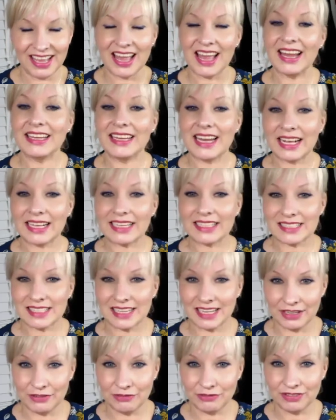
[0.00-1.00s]
a
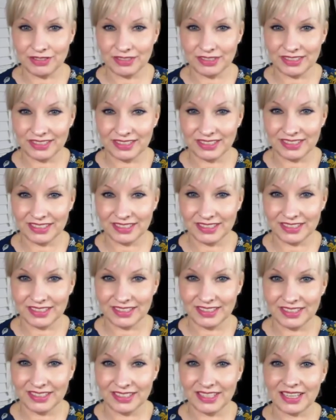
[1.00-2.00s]
negative
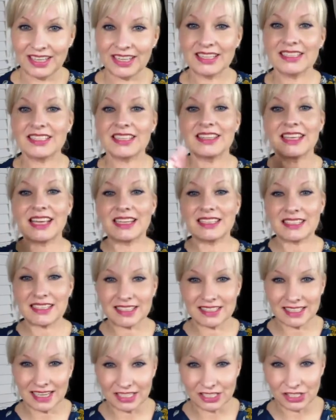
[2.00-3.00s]
until the end of
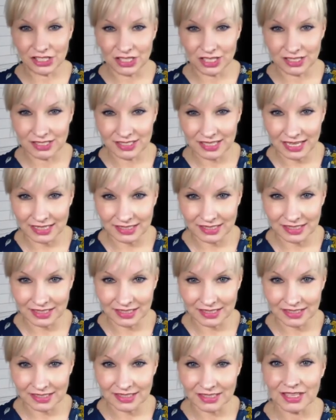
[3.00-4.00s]
the
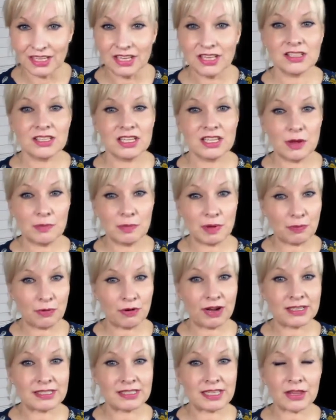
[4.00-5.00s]
sentence. So let me
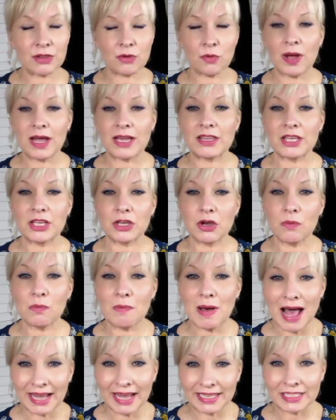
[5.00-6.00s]
phrase that the way that your
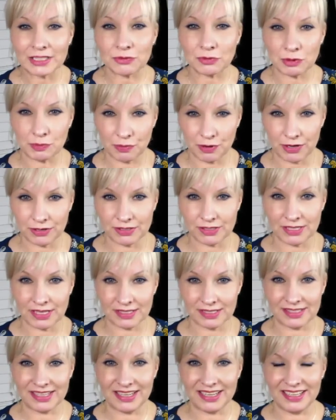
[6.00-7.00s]
mind would
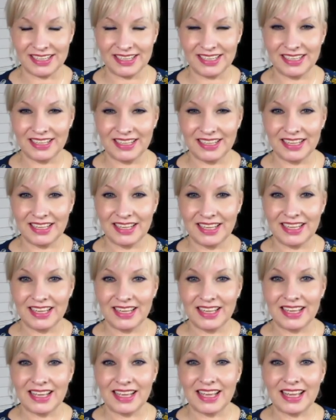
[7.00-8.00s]
process it.
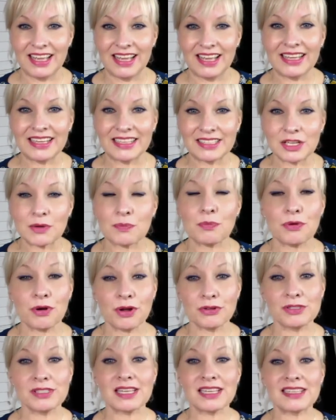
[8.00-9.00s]
It
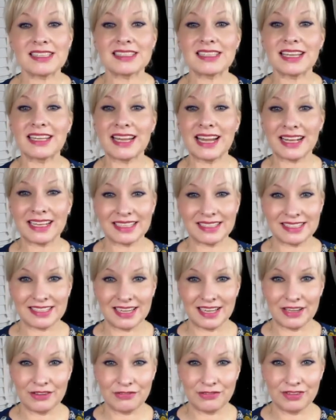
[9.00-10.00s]
processes a
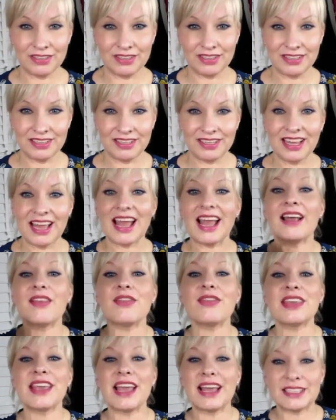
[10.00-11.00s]
negative
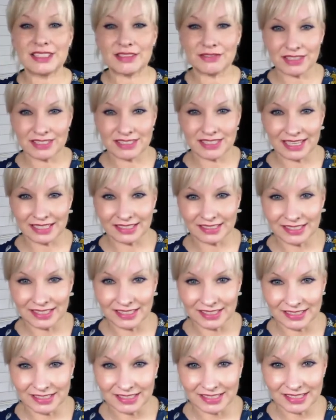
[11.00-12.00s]
at the end of the
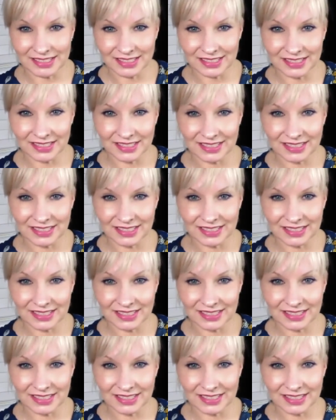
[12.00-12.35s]
sentence.